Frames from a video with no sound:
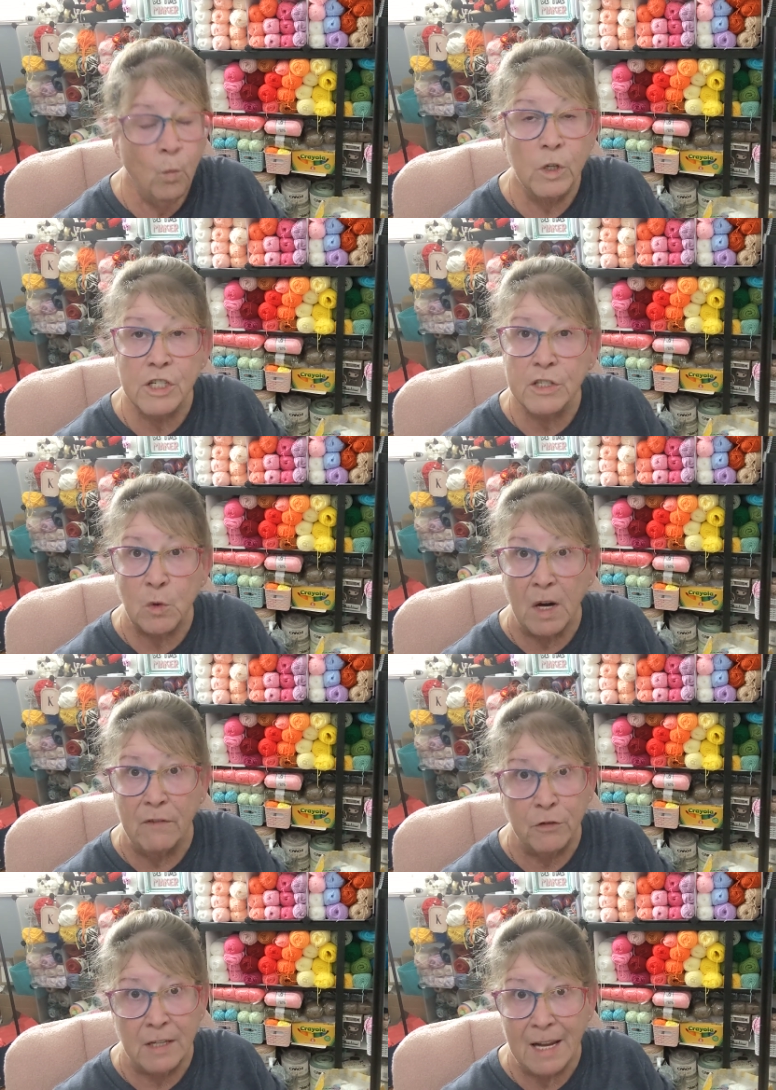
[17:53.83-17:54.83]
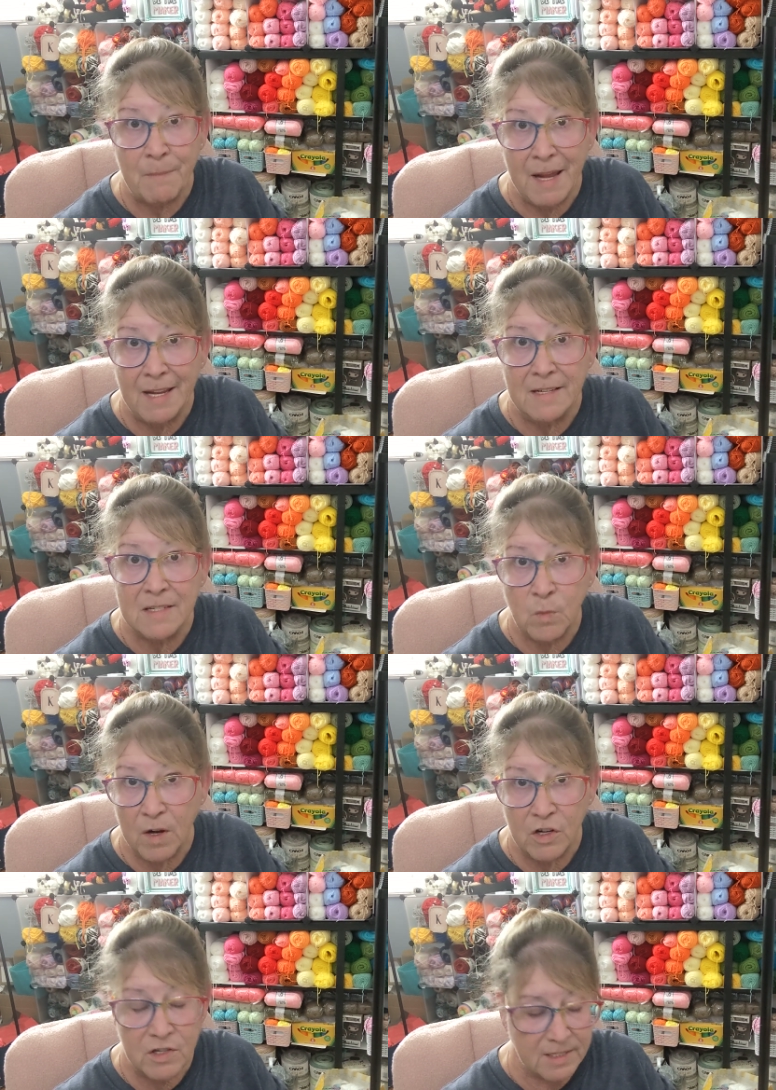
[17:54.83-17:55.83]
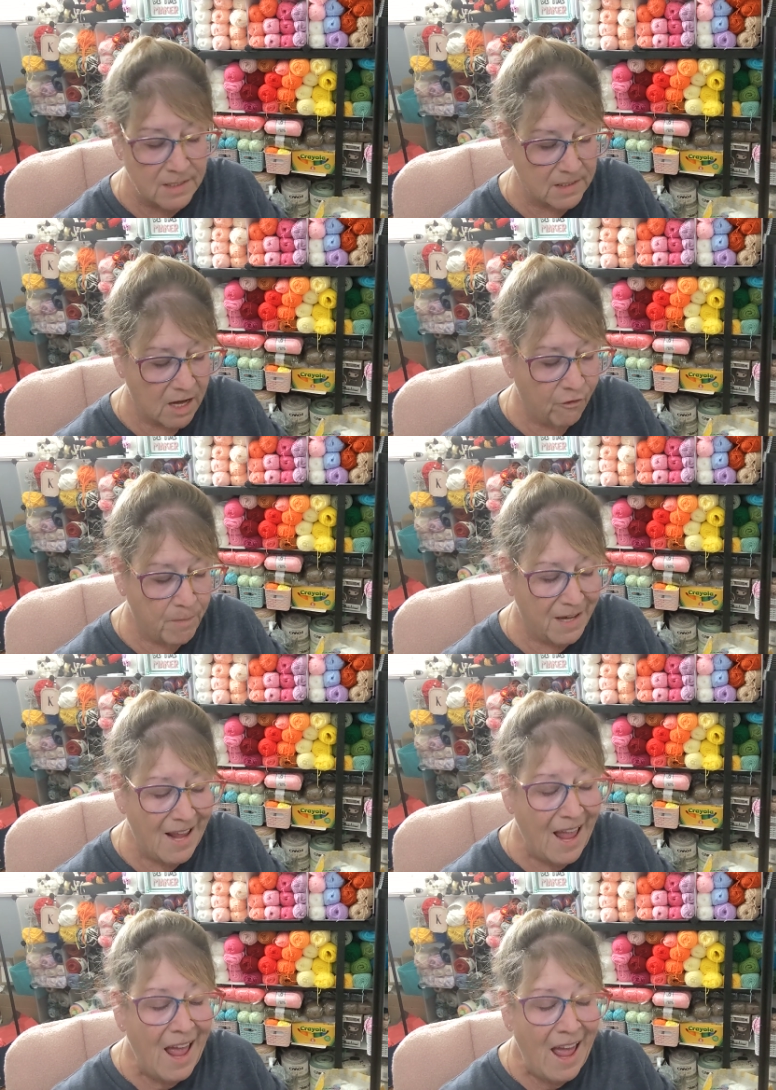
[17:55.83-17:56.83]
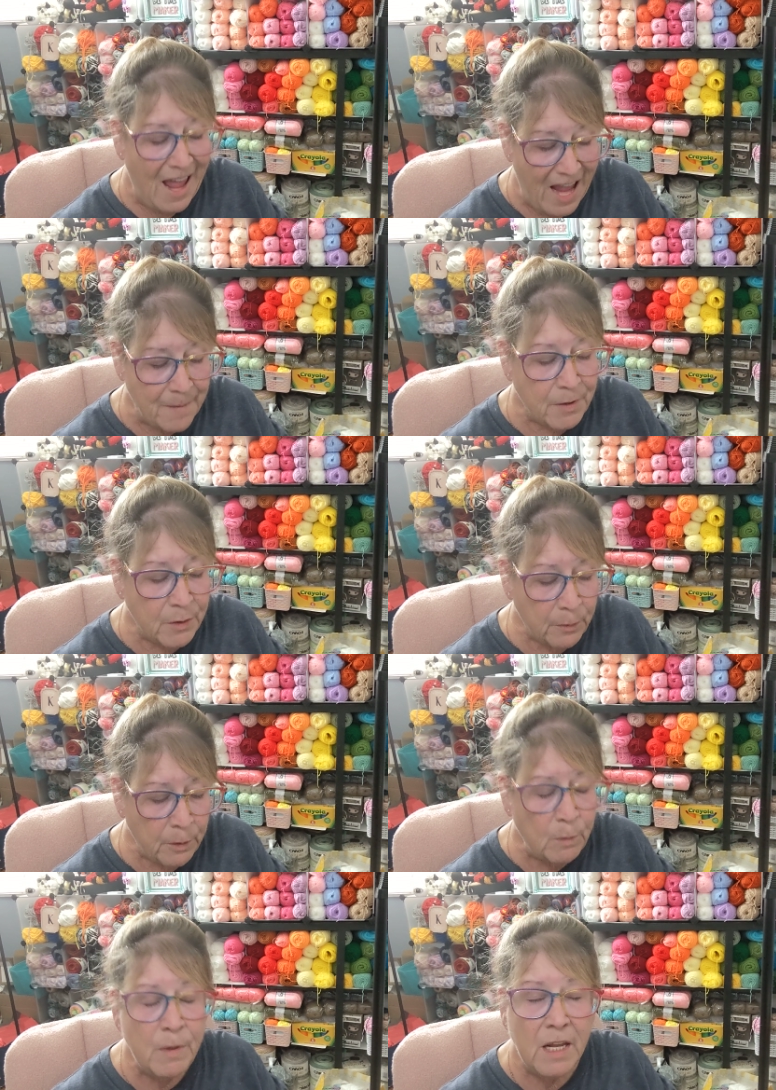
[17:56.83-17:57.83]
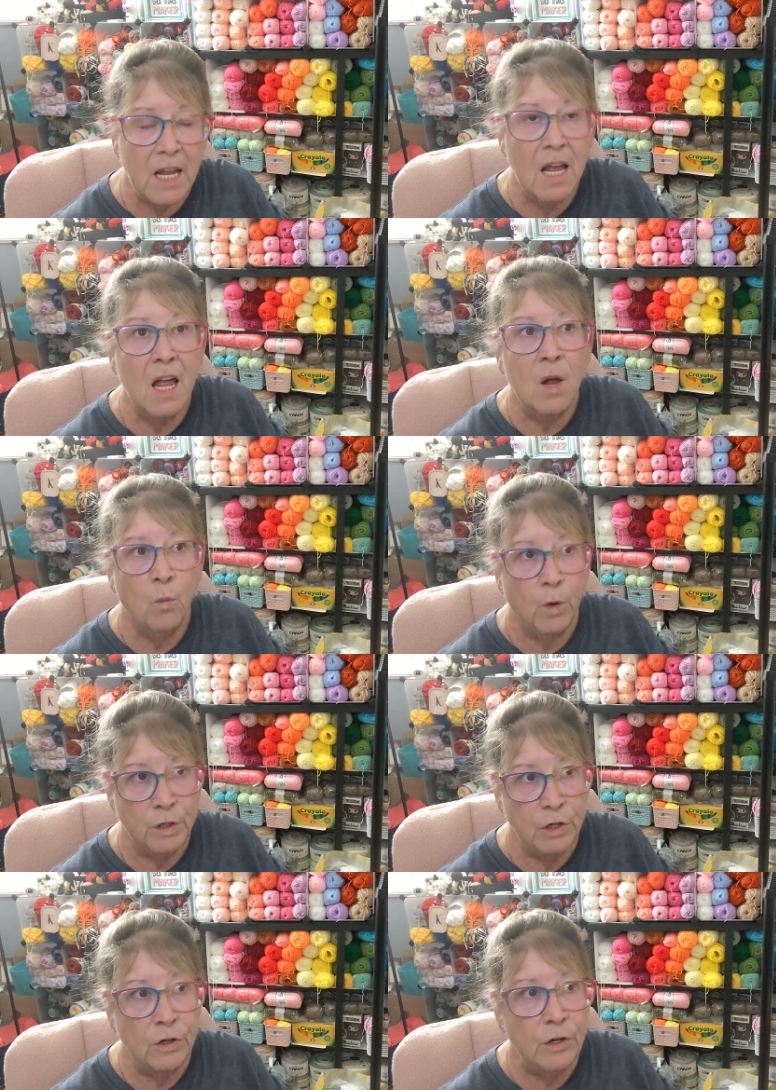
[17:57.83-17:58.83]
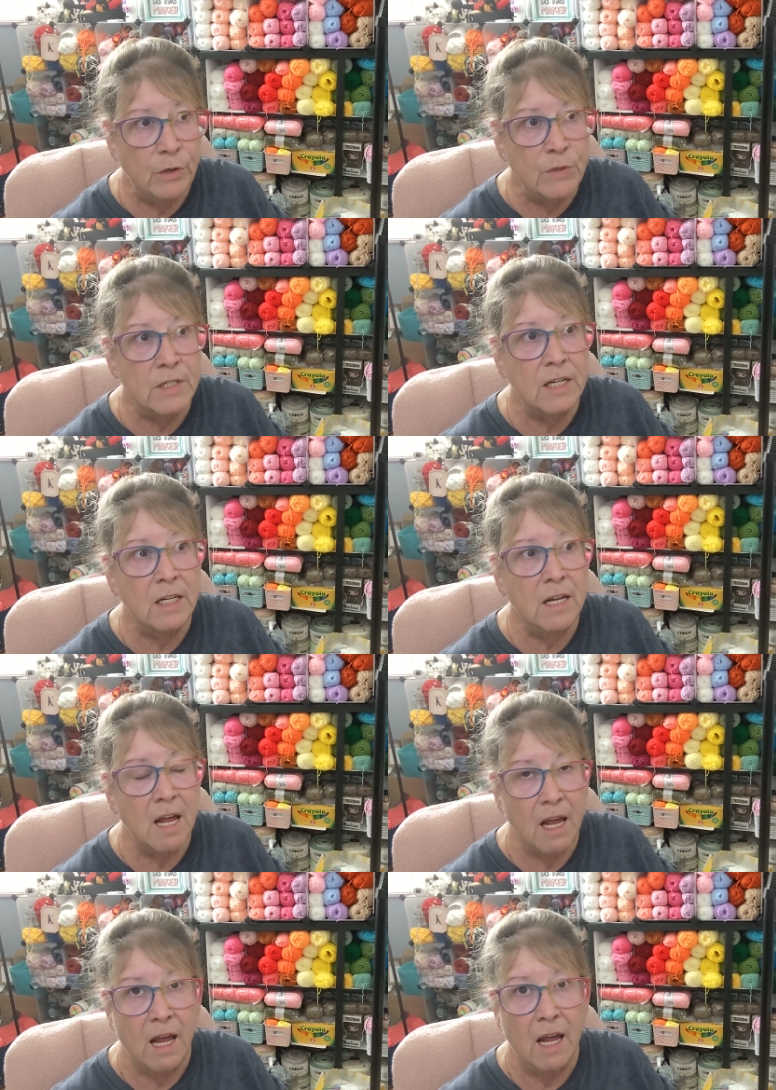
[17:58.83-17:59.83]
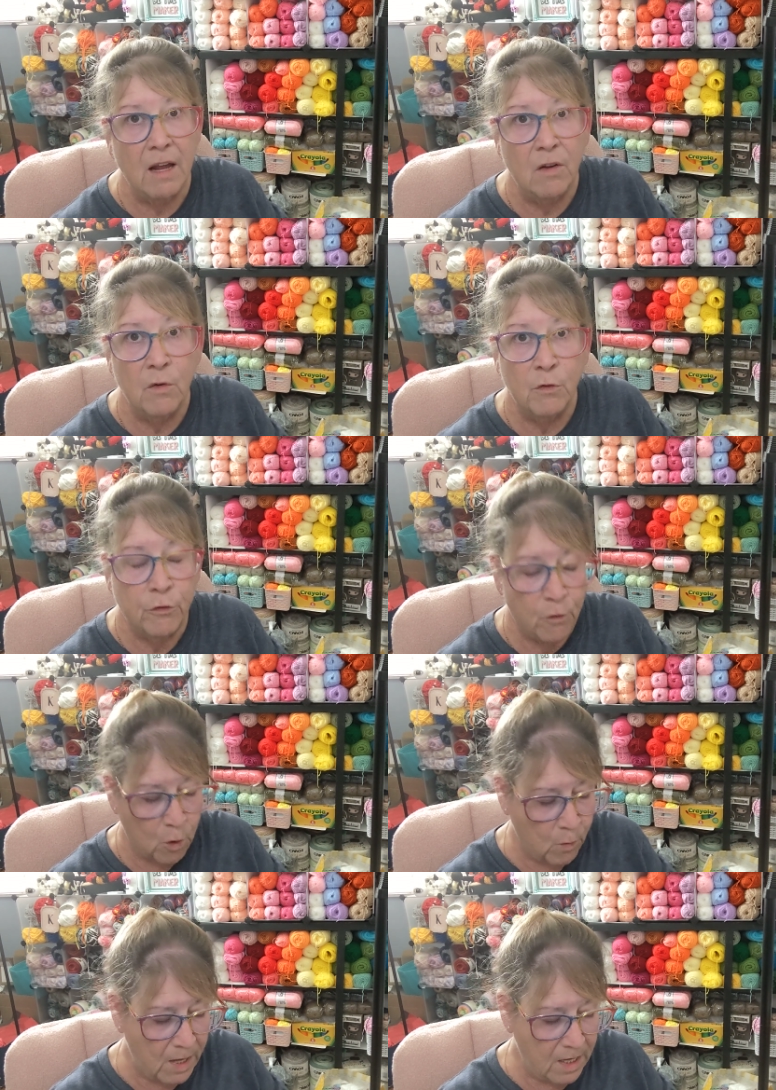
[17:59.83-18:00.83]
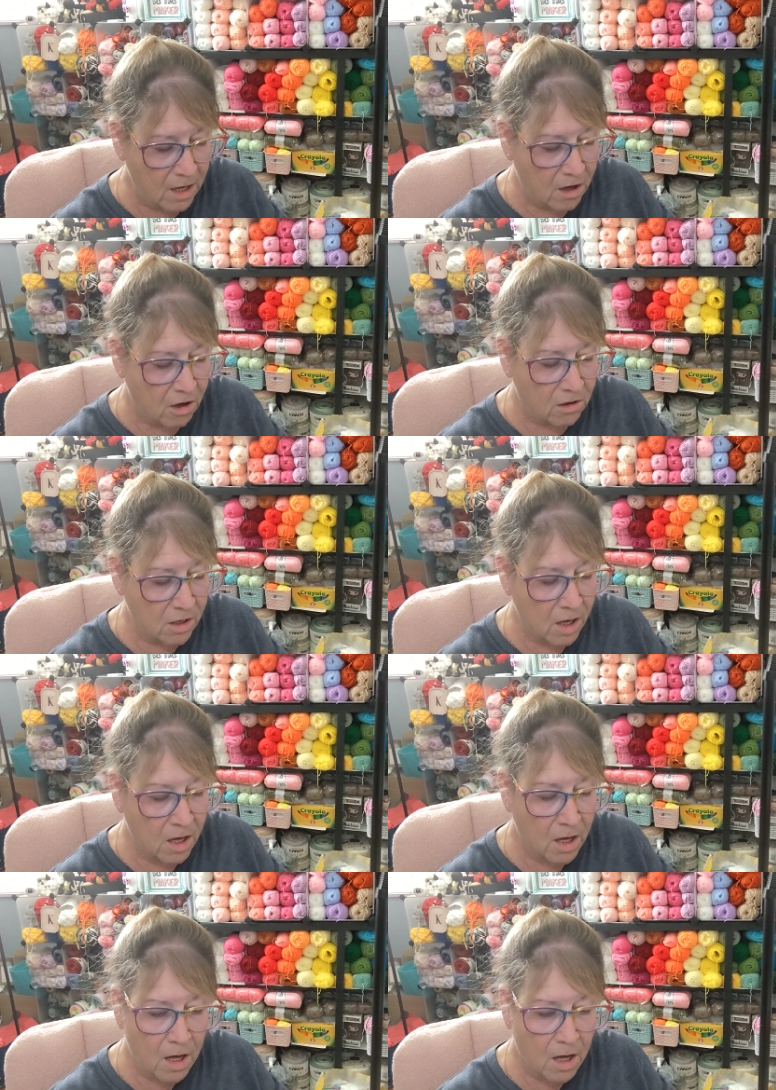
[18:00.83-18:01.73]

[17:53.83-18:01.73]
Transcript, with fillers: which is great for like making sweaters and stuff. But amigurumi, when you're using a four weight yarn,